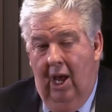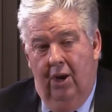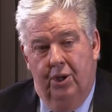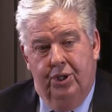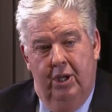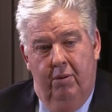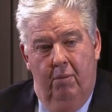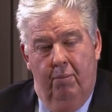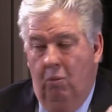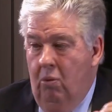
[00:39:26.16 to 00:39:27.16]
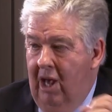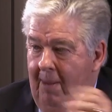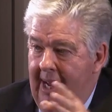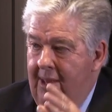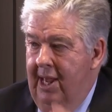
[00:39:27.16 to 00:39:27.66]
And I said, but we'll
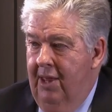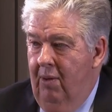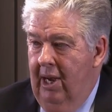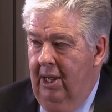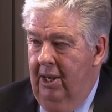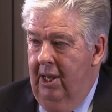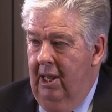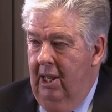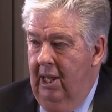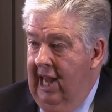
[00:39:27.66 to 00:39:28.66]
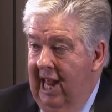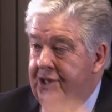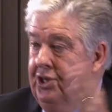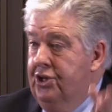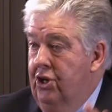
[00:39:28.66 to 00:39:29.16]
come out the other end. It has
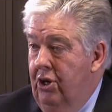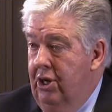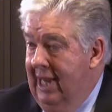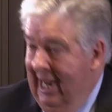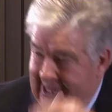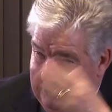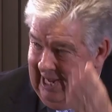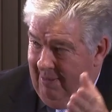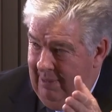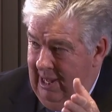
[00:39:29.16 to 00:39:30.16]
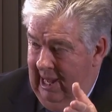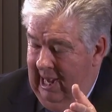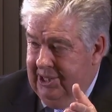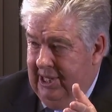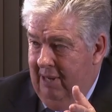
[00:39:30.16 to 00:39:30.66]
to turn, it has
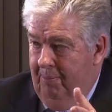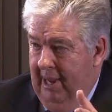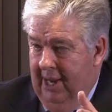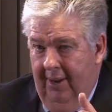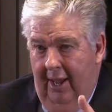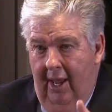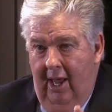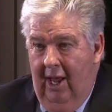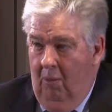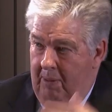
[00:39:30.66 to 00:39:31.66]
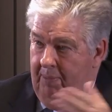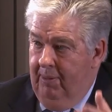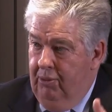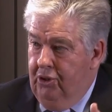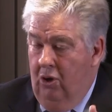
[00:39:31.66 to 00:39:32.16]
to get better. And when
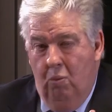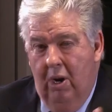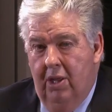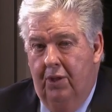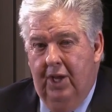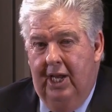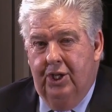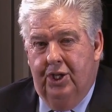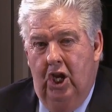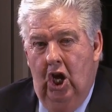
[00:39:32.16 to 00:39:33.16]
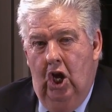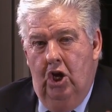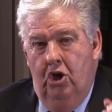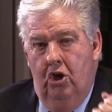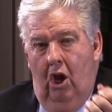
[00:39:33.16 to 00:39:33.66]
people do, and one of the things that
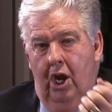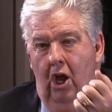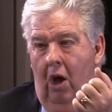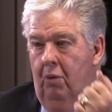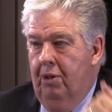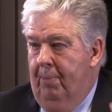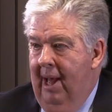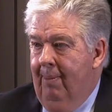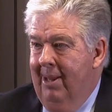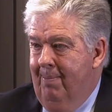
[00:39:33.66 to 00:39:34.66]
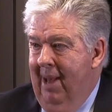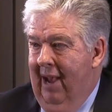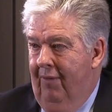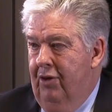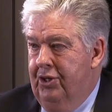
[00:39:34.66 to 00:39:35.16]
you only hold the public
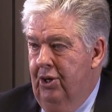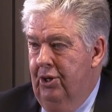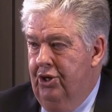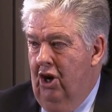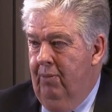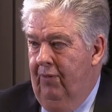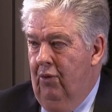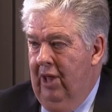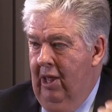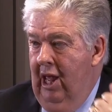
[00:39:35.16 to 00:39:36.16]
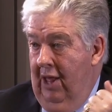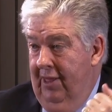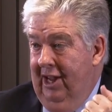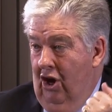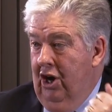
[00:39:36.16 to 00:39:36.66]
back for a certain time before
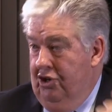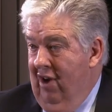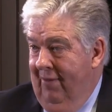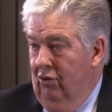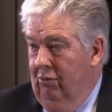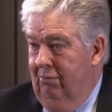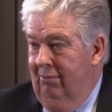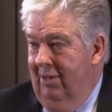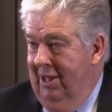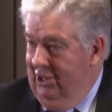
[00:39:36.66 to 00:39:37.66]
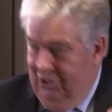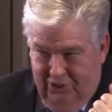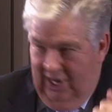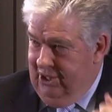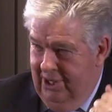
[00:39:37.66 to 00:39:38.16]
they got to travel. It's
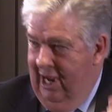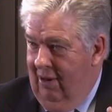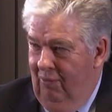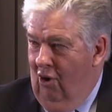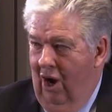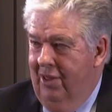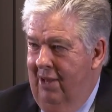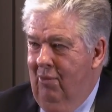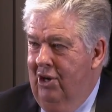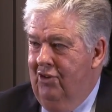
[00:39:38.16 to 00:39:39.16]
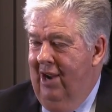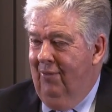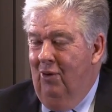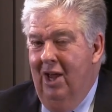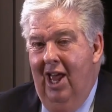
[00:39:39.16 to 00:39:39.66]
just now a right they want to
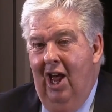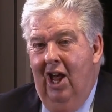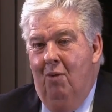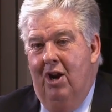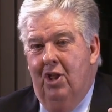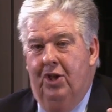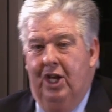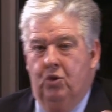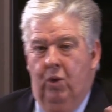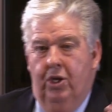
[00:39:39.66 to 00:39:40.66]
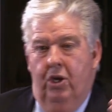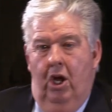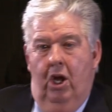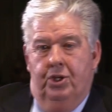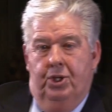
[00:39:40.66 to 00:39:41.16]
travel. One of the things when
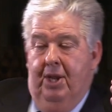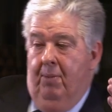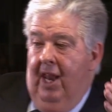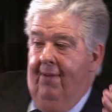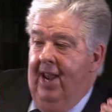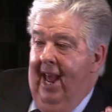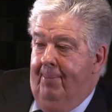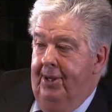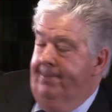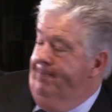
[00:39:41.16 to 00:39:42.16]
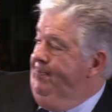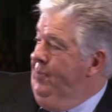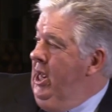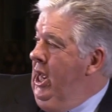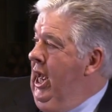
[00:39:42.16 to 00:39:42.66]
September 11 happened,
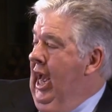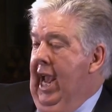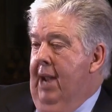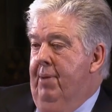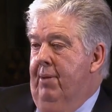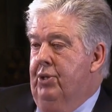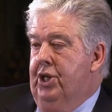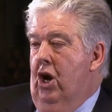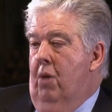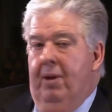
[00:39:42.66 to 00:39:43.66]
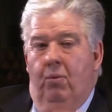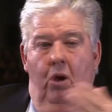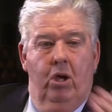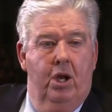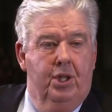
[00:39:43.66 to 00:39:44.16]
and people said, oh, people
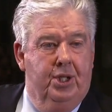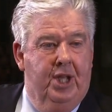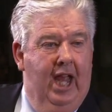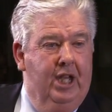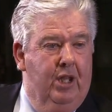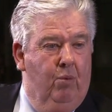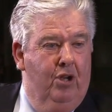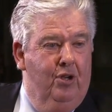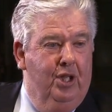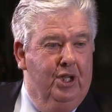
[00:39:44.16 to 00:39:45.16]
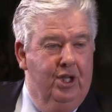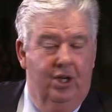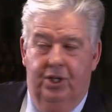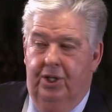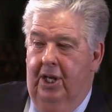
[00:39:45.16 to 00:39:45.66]
won't go to the States, they won't do this. And
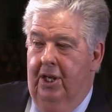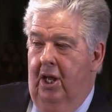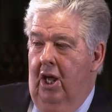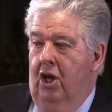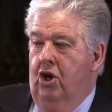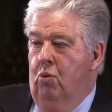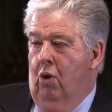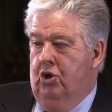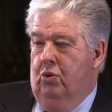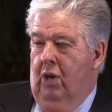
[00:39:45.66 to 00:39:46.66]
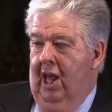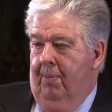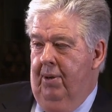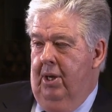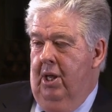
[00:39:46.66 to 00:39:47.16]
I said, you watch what will
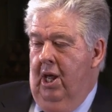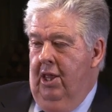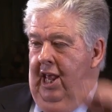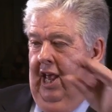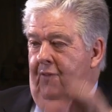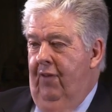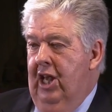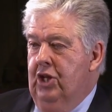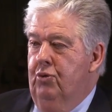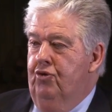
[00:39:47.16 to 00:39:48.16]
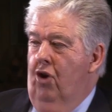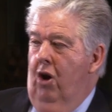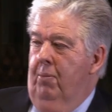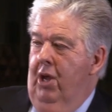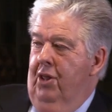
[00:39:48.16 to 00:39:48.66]
happen. The airfares will
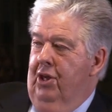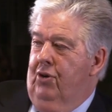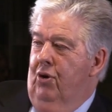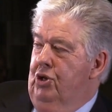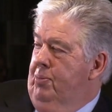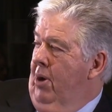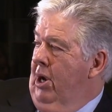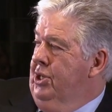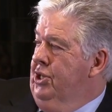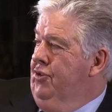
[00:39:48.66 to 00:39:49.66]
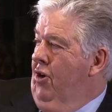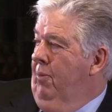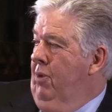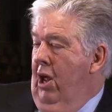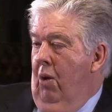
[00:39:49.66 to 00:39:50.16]
drop, the cruise prices
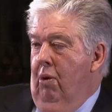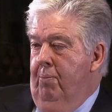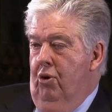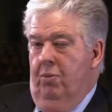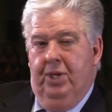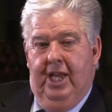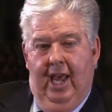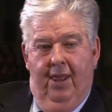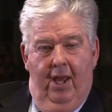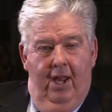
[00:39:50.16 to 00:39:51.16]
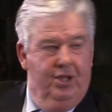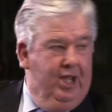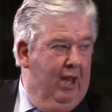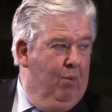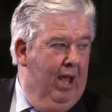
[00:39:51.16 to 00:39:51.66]
drop, we put them together and
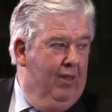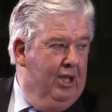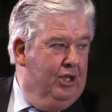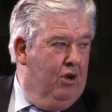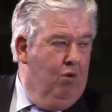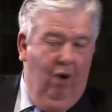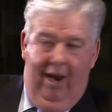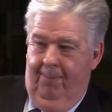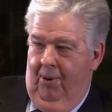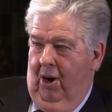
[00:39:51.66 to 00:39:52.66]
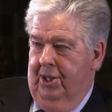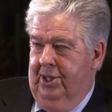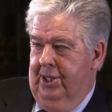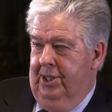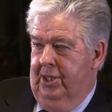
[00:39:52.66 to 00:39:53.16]
suddenly we had these great
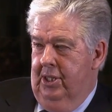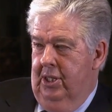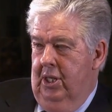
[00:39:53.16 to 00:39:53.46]
prices.